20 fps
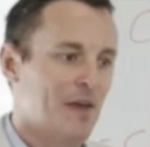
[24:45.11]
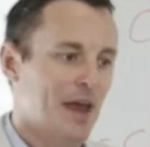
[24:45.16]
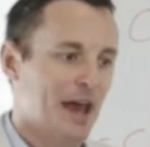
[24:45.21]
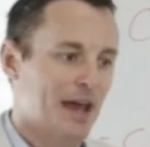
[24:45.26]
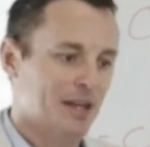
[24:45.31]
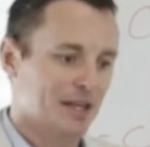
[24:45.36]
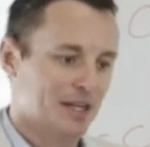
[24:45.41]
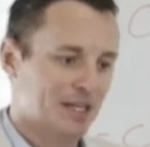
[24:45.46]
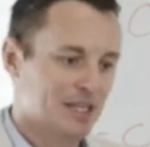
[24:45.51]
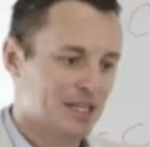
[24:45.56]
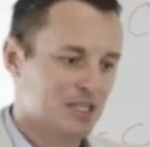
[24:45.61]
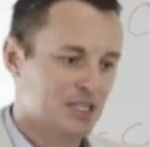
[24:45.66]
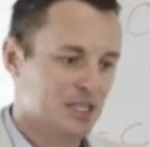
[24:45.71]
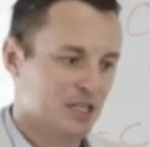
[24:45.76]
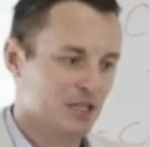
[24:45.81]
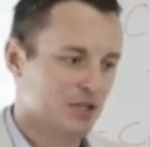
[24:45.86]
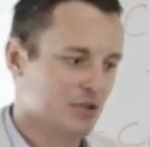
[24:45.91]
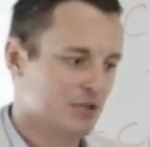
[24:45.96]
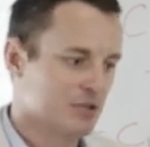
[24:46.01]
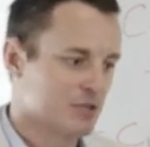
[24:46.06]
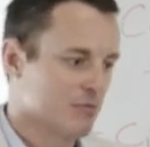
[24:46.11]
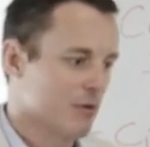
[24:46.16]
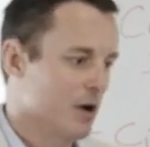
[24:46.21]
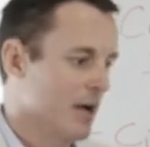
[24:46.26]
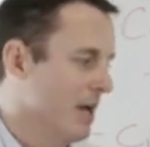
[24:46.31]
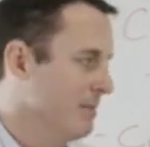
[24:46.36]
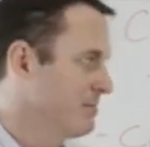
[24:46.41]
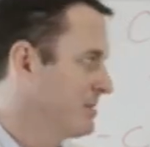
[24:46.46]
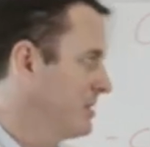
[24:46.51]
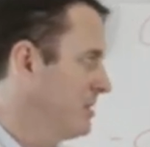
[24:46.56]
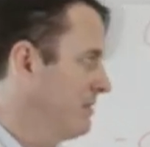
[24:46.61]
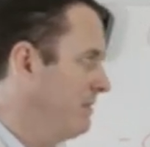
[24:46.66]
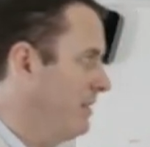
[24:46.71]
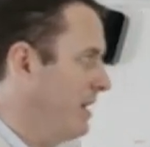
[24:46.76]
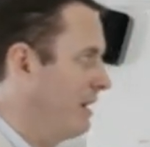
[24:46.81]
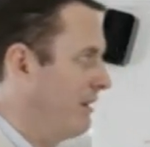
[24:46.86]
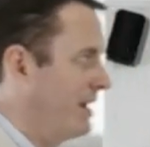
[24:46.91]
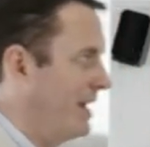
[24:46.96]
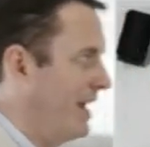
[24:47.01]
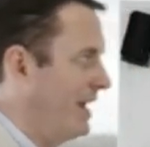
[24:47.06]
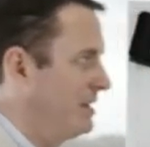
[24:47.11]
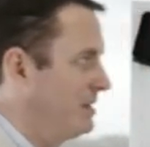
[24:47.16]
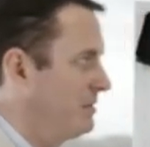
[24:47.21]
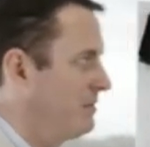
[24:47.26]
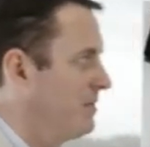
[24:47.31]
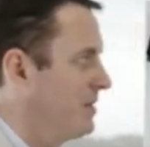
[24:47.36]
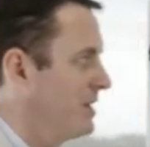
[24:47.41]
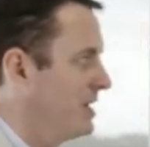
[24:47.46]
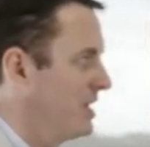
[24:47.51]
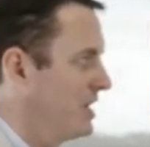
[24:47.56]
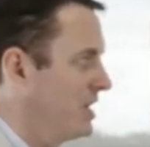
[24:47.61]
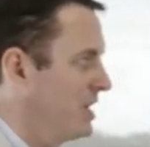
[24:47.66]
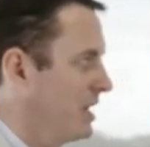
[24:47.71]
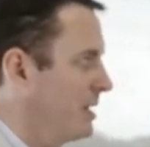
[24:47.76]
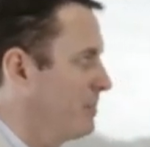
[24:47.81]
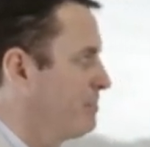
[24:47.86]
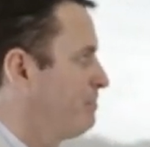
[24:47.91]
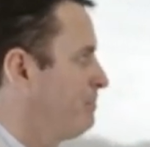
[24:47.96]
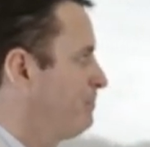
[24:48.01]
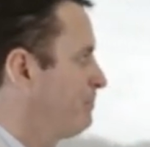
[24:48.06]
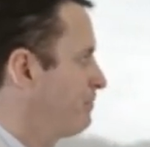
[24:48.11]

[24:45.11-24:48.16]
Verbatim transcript: and it continues right up to the very end of the year.